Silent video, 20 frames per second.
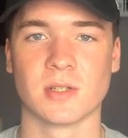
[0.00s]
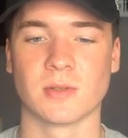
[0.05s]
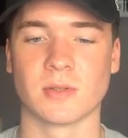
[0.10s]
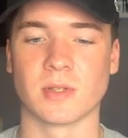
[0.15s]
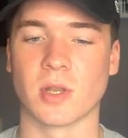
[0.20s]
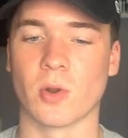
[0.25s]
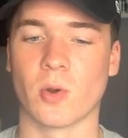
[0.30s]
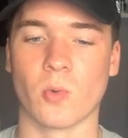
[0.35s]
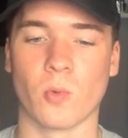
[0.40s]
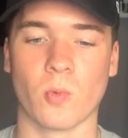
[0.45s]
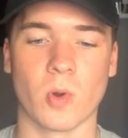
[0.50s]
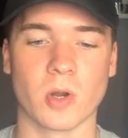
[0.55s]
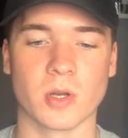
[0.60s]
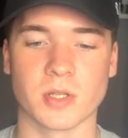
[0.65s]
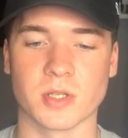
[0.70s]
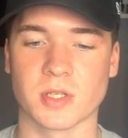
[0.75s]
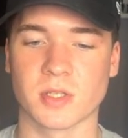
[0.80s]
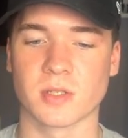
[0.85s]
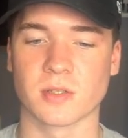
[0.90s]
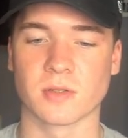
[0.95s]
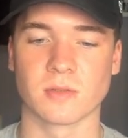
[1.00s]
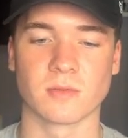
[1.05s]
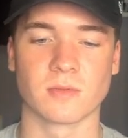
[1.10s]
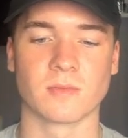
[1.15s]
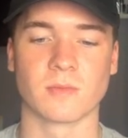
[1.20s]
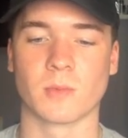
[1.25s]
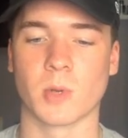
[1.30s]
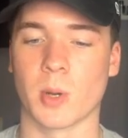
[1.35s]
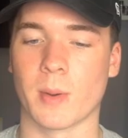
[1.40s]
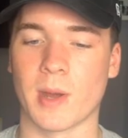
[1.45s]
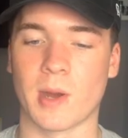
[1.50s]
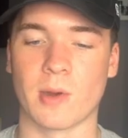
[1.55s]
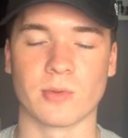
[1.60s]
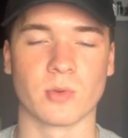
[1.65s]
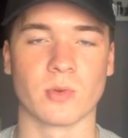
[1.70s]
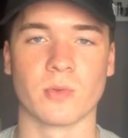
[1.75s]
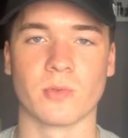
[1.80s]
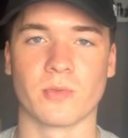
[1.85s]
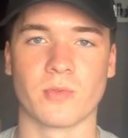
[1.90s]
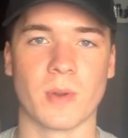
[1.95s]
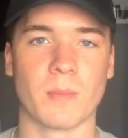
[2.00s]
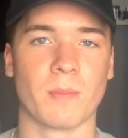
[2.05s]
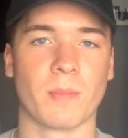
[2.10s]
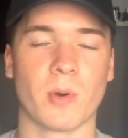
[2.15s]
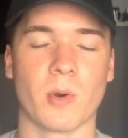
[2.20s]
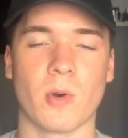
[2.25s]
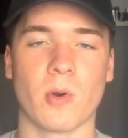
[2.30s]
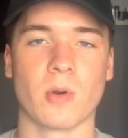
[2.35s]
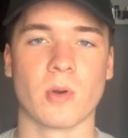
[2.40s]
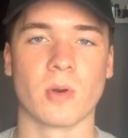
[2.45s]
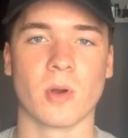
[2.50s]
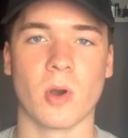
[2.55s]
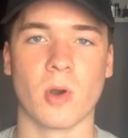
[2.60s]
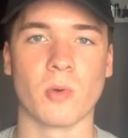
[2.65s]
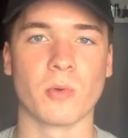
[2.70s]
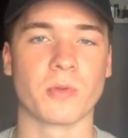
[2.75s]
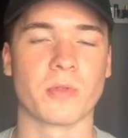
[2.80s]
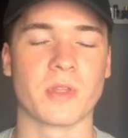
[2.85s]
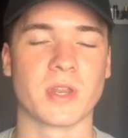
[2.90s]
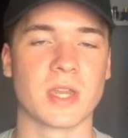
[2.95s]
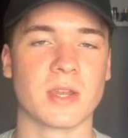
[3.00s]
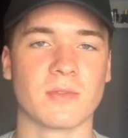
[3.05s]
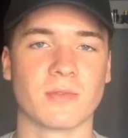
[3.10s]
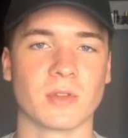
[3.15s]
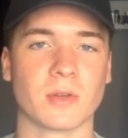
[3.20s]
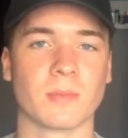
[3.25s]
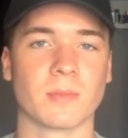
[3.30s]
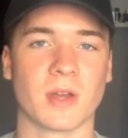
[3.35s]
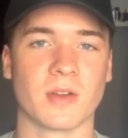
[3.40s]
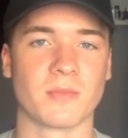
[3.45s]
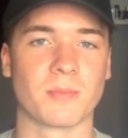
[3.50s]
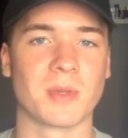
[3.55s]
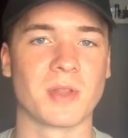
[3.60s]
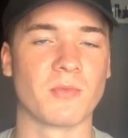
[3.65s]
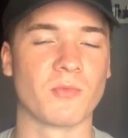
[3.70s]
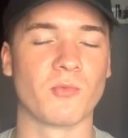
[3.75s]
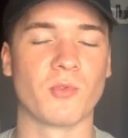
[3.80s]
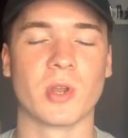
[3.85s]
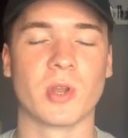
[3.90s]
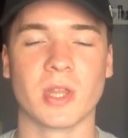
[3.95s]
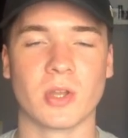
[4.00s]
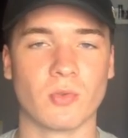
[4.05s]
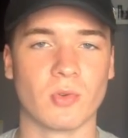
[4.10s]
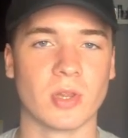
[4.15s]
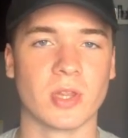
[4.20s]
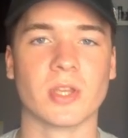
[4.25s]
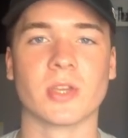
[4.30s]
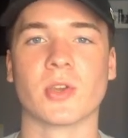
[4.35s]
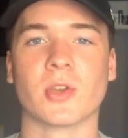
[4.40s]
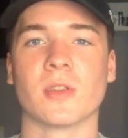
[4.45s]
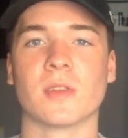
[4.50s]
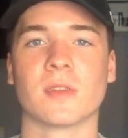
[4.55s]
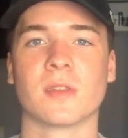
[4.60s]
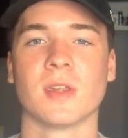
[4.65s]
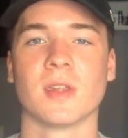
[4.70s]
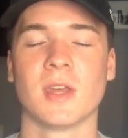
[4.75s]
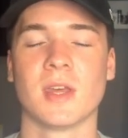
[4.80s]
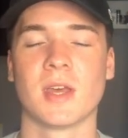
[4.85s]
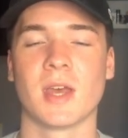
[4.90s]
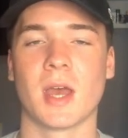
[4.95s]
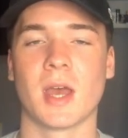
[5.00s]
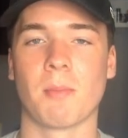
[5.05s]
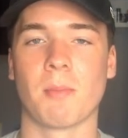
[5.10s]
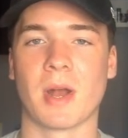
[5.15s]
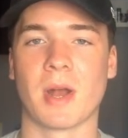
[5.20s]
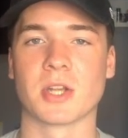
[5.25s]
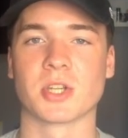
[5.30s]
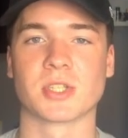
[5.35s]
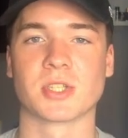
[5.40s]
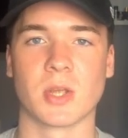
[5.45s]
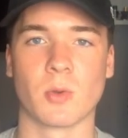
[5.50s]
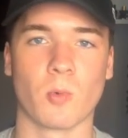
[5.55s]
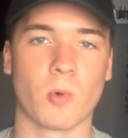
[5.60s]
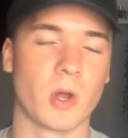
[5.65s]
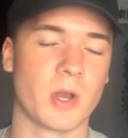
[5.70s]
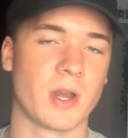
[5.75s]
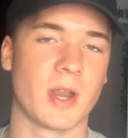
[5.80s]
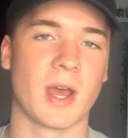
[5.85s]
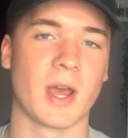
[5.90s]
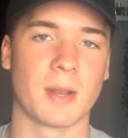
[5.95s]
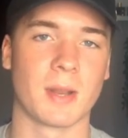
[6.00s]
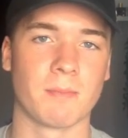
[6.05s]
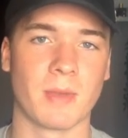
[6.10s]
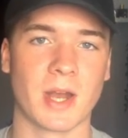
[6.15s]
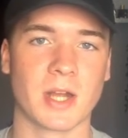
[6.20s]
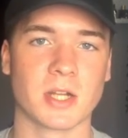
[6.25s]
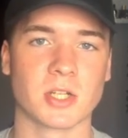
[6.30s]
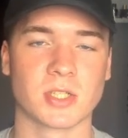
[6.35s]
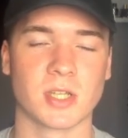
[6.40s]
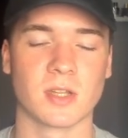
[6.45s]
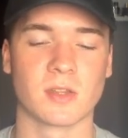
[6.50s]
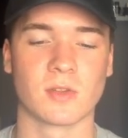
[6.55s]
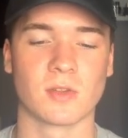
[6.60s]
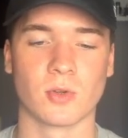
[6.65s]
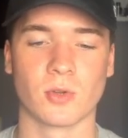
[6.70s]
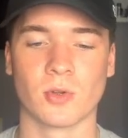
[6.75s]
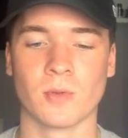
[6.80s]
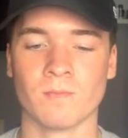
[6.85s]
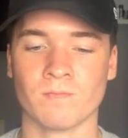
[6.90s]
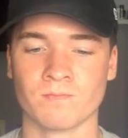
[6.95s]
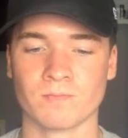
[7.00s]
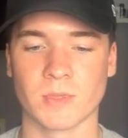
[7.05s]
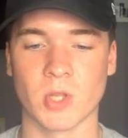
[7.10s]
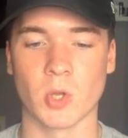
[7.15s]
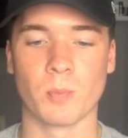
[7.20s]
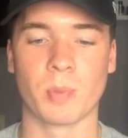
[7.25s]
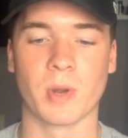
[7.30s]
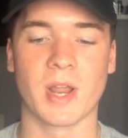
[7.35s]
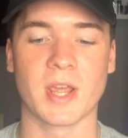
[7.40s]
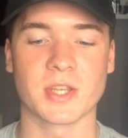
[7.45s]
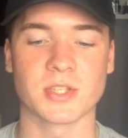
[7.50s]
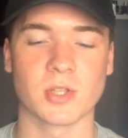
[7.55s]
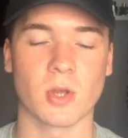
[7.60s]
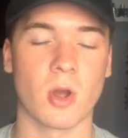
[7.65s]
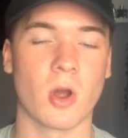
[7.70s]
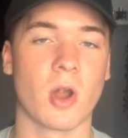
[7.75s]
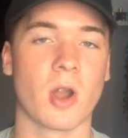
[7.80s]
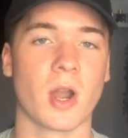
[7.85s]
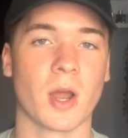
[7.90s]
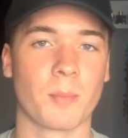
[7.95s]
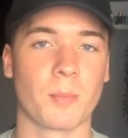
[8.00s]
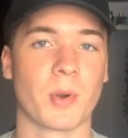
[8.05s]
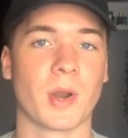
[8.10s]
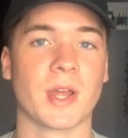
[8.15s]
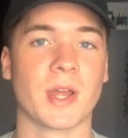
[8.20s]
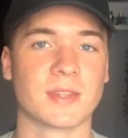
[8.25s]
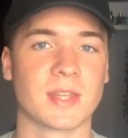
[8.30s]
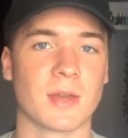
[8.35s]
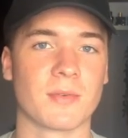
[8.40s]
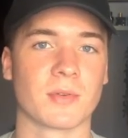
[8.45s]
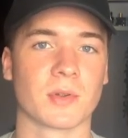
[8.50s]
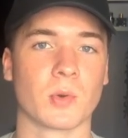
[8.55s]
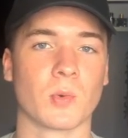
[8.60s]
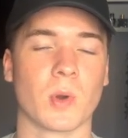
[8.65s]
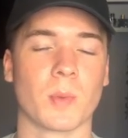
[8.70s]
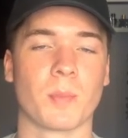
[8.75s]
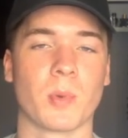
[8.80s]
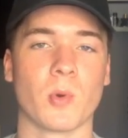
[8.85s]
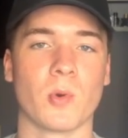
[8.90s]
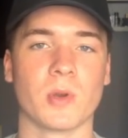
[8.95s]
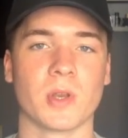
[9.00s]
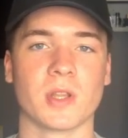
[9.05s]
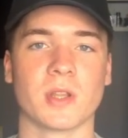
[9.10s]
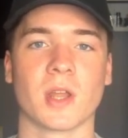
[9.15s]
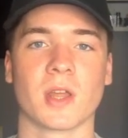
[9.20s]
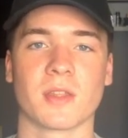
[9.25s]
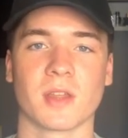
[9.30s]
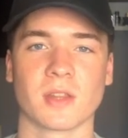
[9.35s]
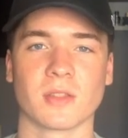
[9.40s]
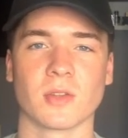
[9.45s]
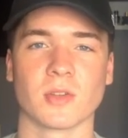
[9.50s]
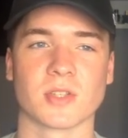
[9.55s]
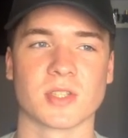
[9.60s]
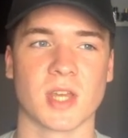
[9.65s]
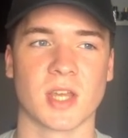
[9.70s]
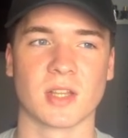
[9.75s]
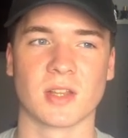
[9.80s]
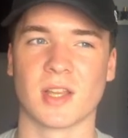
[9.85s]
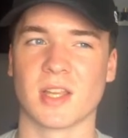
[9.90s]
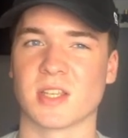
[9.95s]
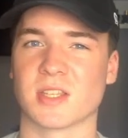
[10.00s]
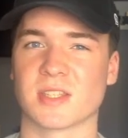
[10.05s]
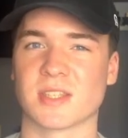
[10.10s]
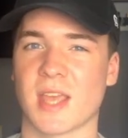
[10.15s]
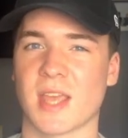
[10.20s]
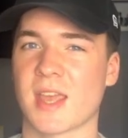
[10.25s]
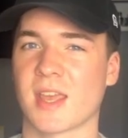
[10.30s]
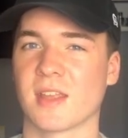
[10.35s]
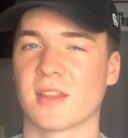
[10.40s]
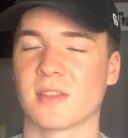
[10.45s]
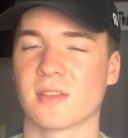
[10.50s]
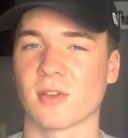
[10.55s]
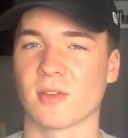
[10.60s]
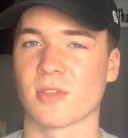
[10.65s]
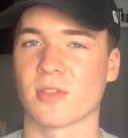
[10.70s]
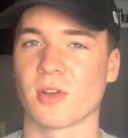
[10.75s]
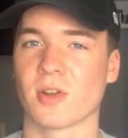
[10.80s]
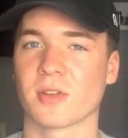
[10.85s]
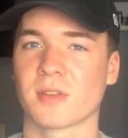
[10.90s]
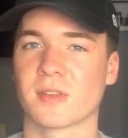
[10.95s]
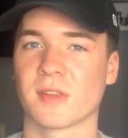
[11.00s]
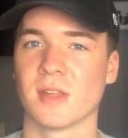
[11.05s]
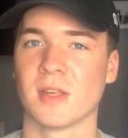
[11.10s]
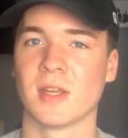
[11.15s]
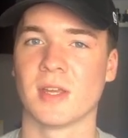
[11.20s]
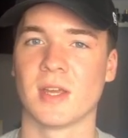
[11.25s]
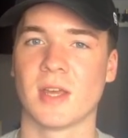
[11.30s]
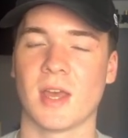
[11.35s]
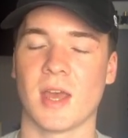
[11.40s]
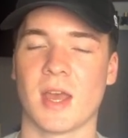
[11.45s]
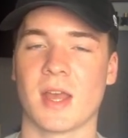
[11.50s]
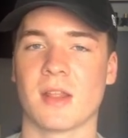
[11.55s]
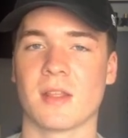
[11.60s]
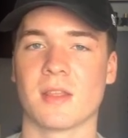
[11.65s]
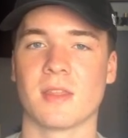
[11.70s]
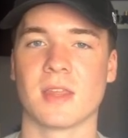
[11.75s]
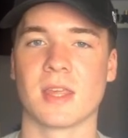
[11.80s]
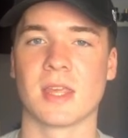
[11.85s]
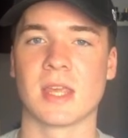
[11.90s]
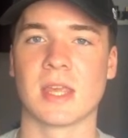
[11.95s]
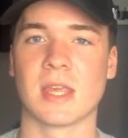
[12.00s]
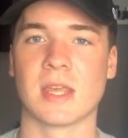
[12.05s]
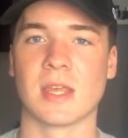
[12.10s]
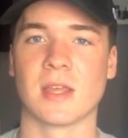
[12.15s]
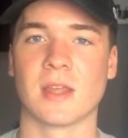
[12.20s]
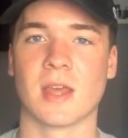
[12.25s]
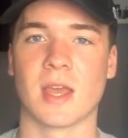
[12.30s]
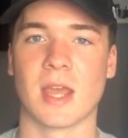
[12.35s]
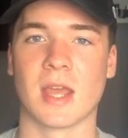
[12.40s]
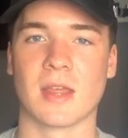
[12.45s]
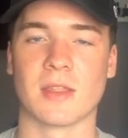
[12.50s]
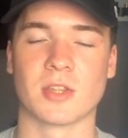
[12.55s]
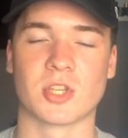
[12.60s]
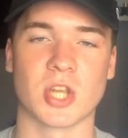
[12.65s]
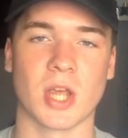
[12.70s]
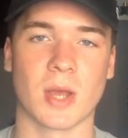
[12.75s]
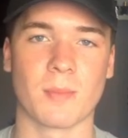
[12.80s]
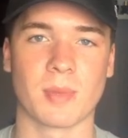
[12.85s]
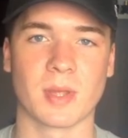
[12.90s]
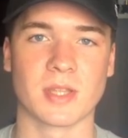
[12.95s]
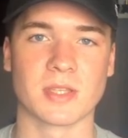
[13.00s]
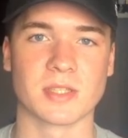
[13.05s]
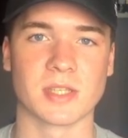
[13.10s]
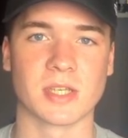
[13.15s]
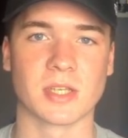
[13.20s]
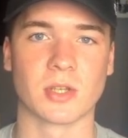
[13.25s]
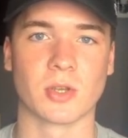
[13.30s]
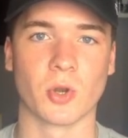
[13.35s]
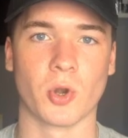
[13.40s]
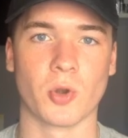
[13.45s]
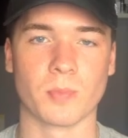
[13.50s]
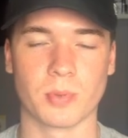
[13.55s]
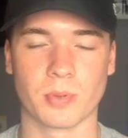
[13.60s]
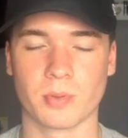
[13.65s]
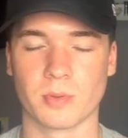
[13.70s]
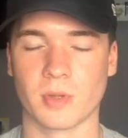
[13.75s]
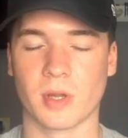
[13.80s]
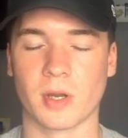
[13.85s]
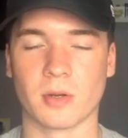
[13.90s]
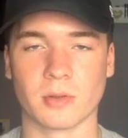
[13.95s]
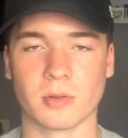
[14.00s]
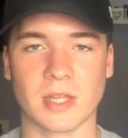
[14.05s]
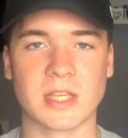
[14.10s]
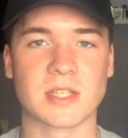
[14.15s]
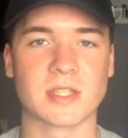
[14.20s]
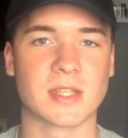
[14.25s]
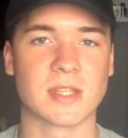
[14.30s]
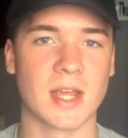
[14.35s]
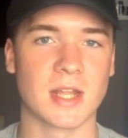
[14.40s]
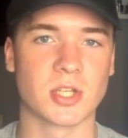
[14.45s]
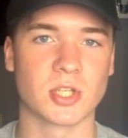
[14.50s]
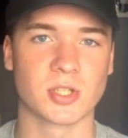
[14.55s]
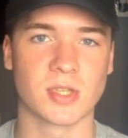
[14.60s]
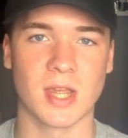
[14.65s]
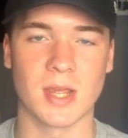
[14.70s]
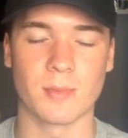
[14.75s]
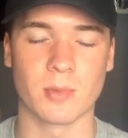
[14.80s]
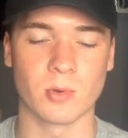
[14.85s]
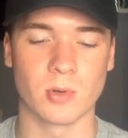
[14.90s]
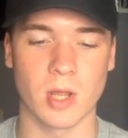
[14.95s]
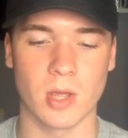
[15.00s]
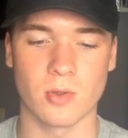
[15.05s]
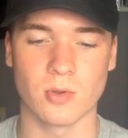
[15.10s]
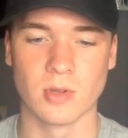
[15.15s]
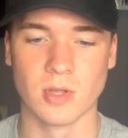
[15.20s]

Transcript: You know, Wirtz, Ronaldo, Frimpong, all 3 of them have been really, really good in Matchday 1 and Matchday 2. Now, Brest are a pretty difficult opponent. I think they're sitting like 2nd or 3rd in the Champions League group, or league stage table now.